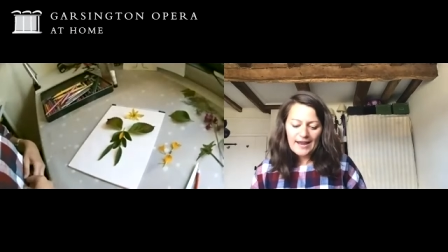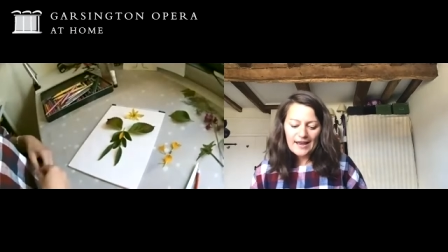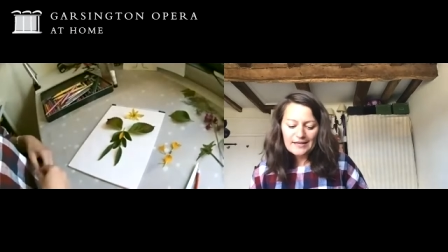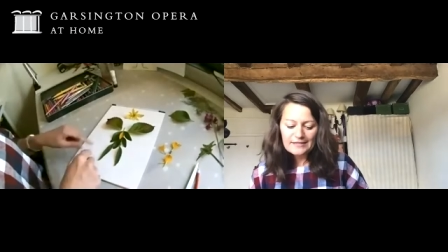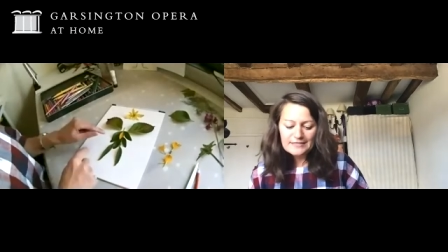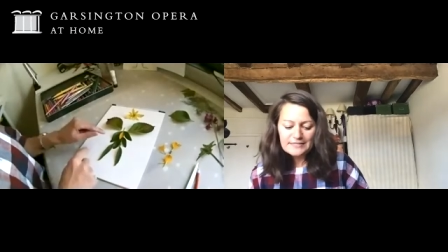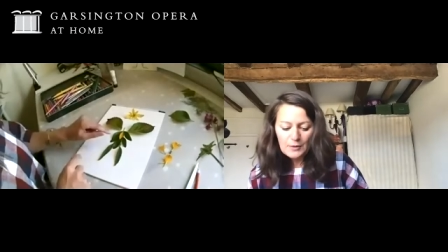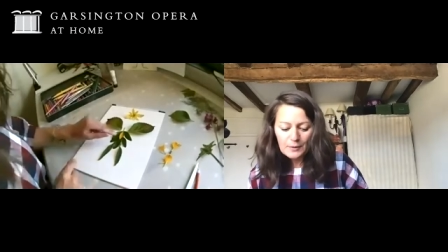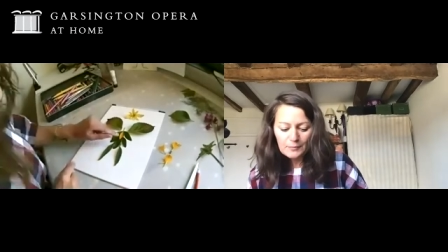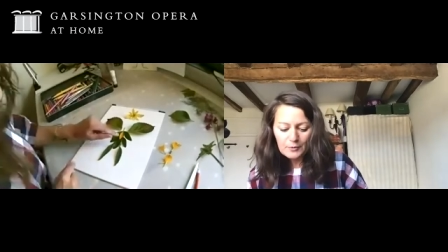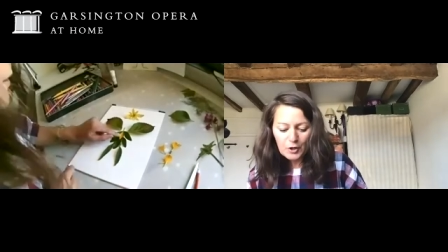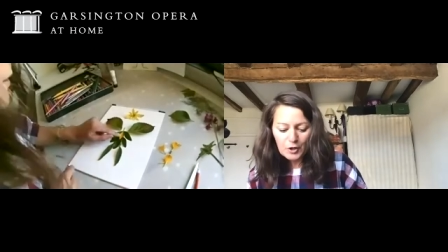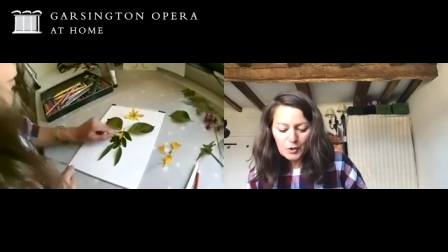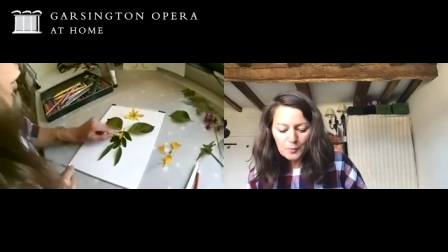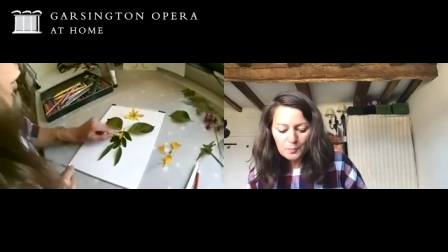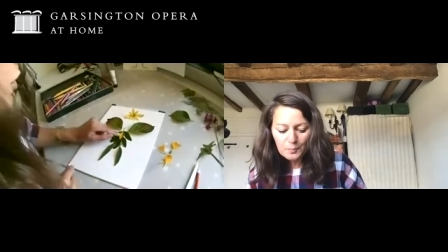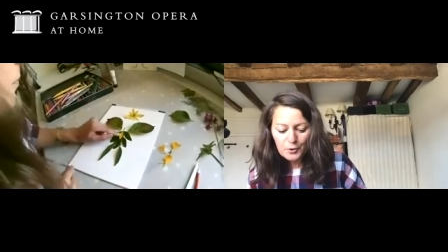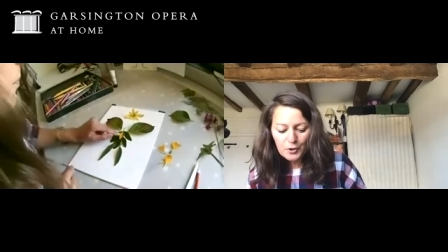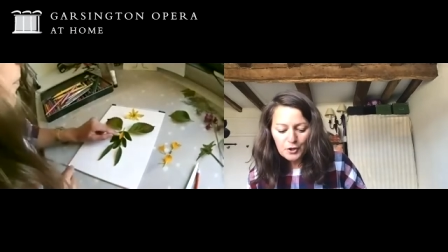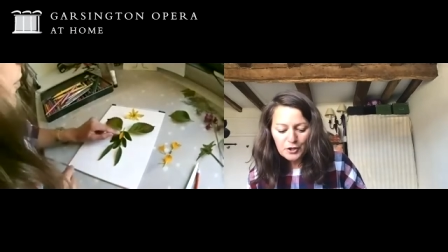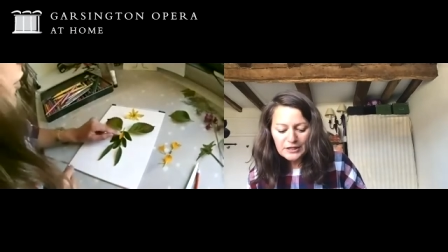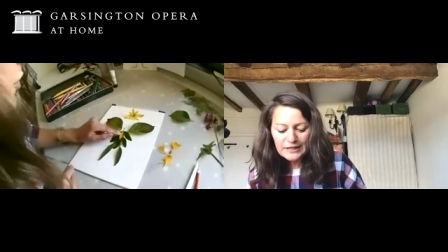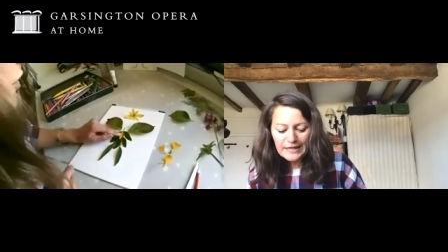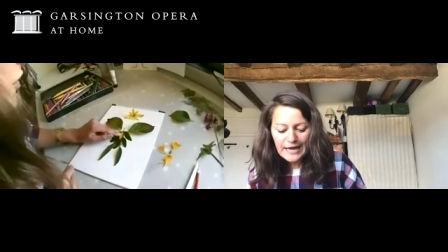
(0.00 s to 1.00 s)
And so I'm going to
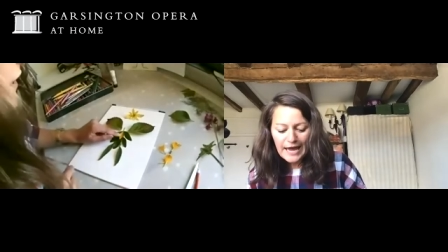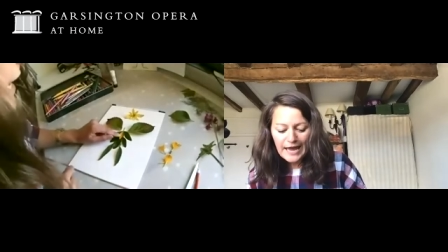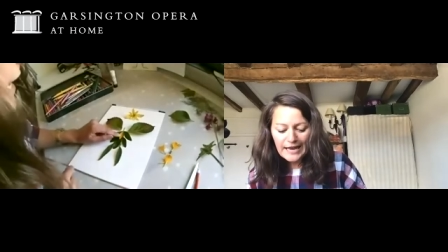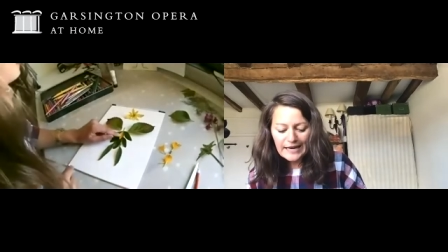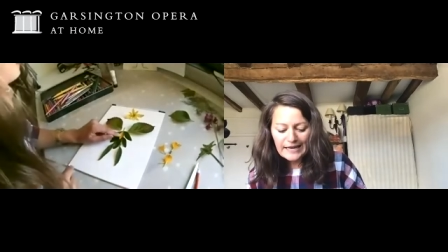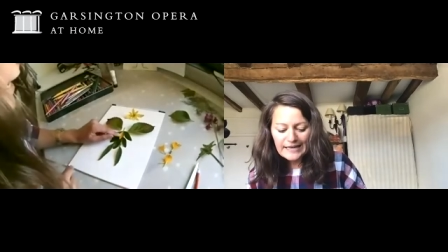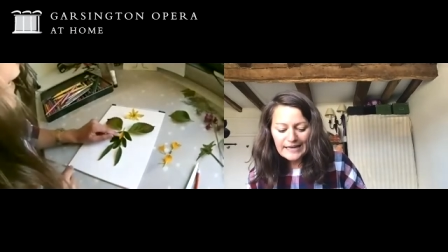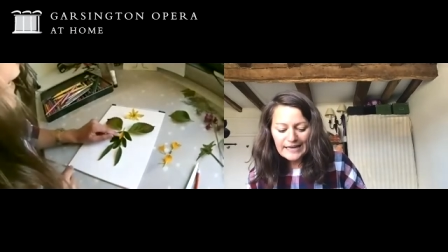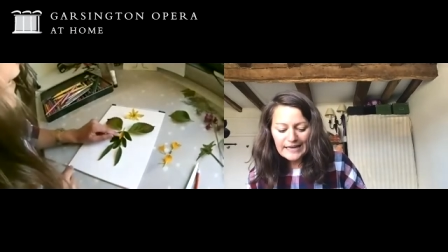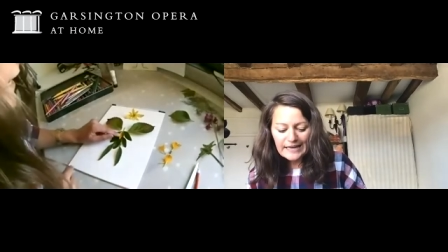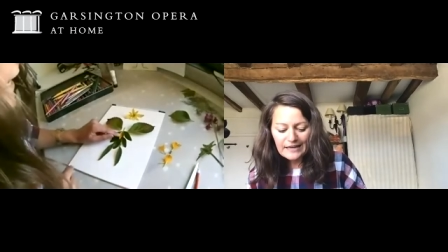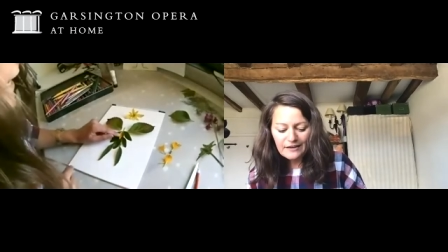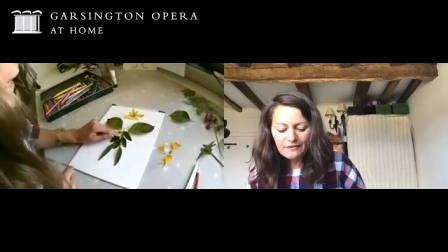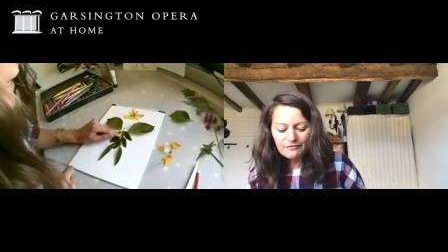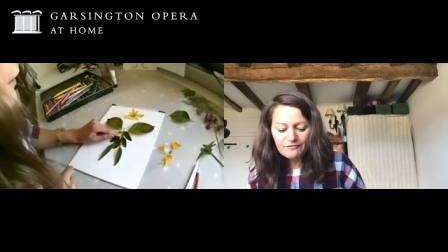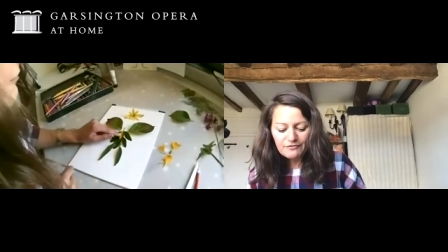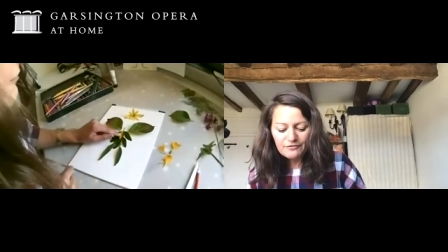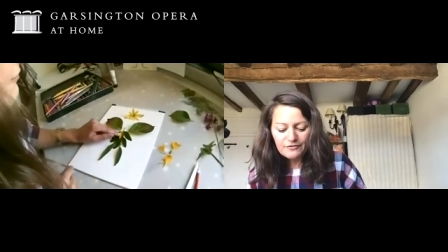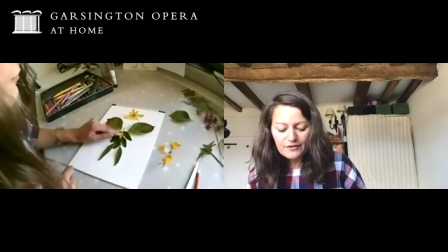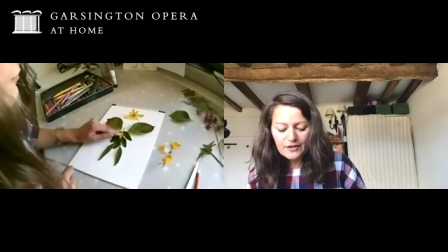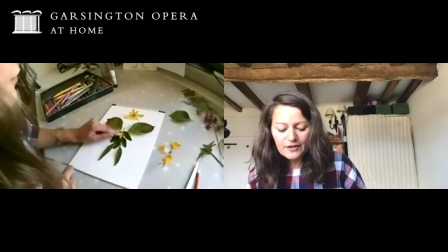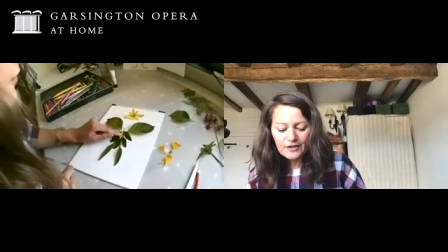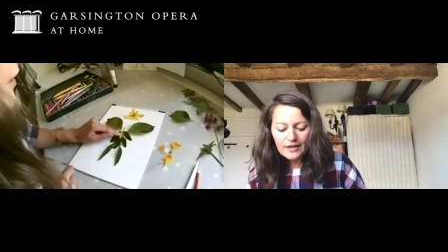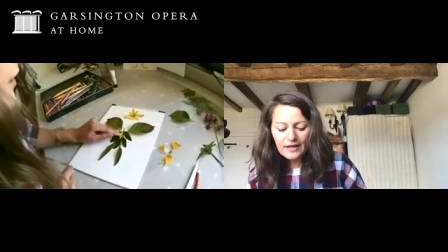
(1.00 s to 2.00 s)
put that leaf,
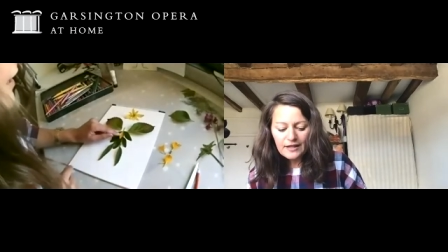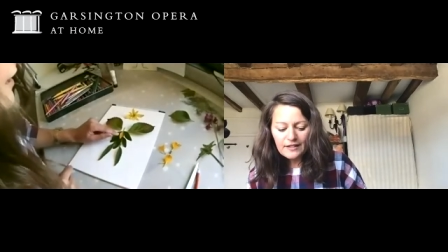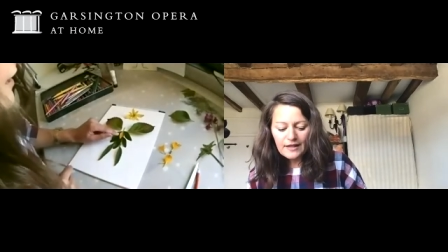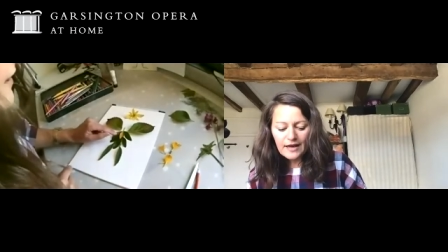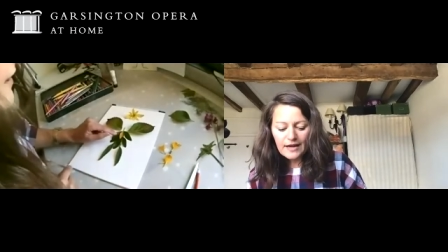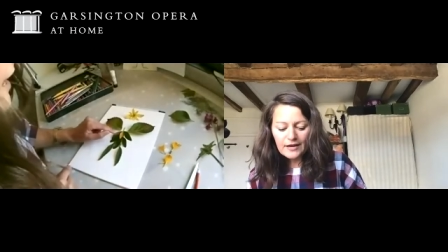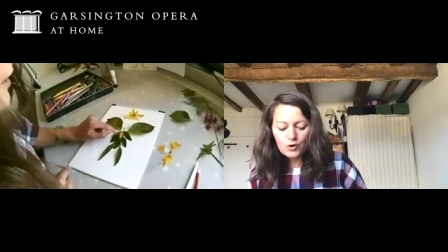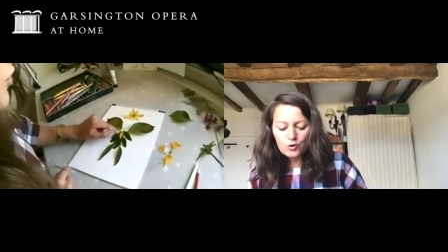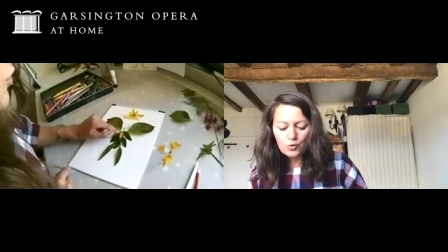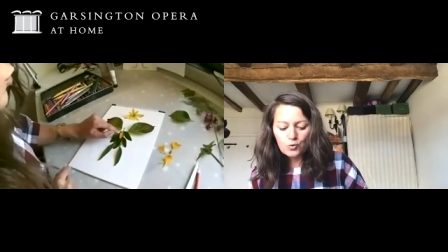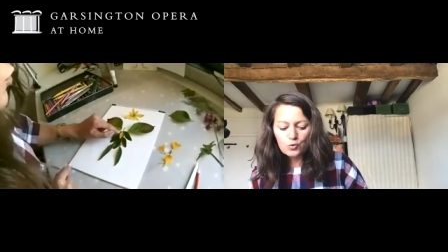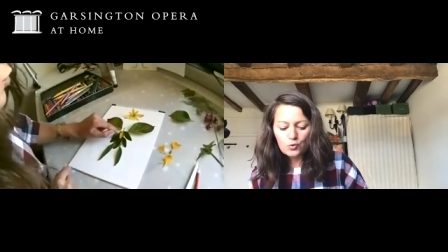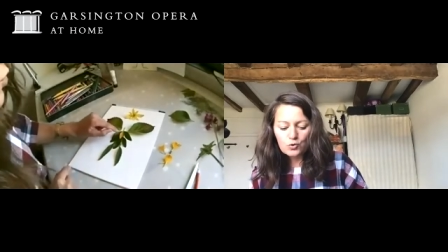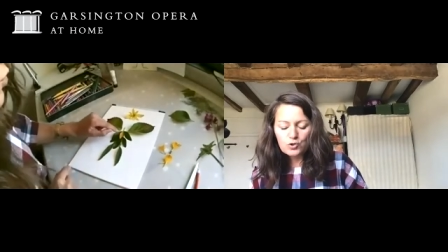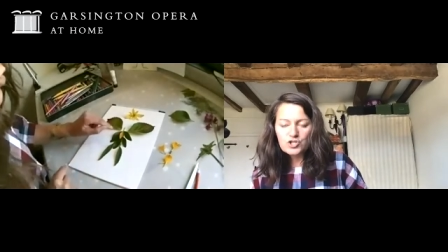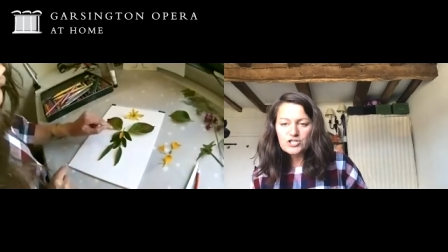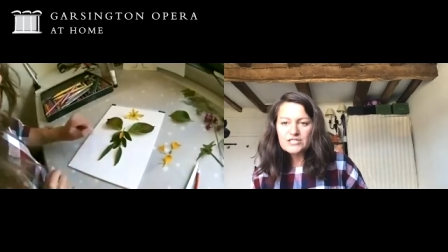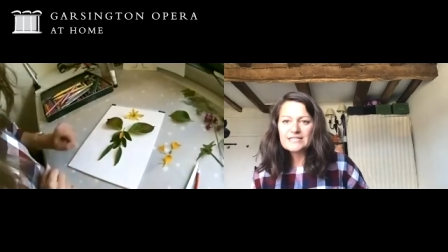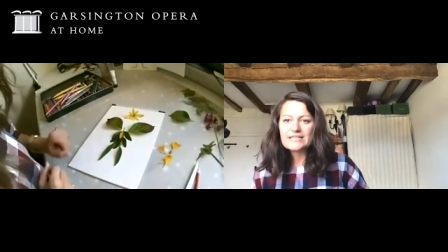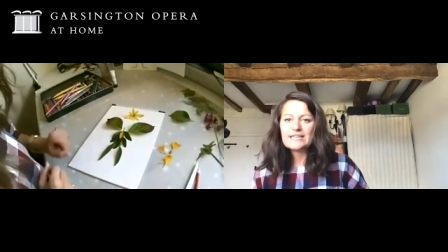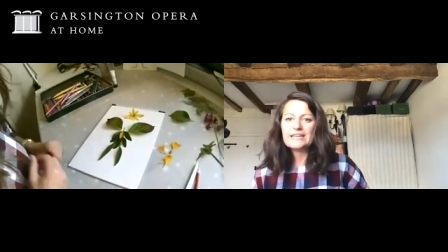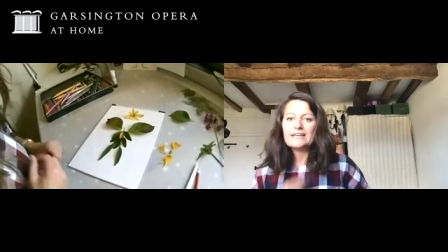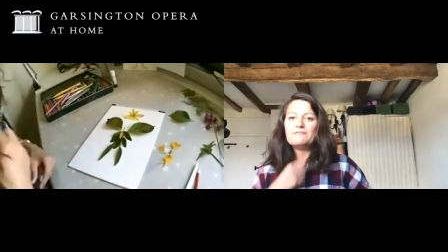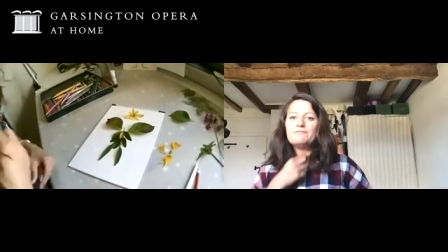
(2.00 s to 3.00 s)
that
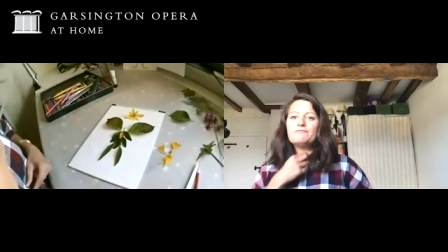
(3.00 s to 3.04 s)
gorgeous leaf,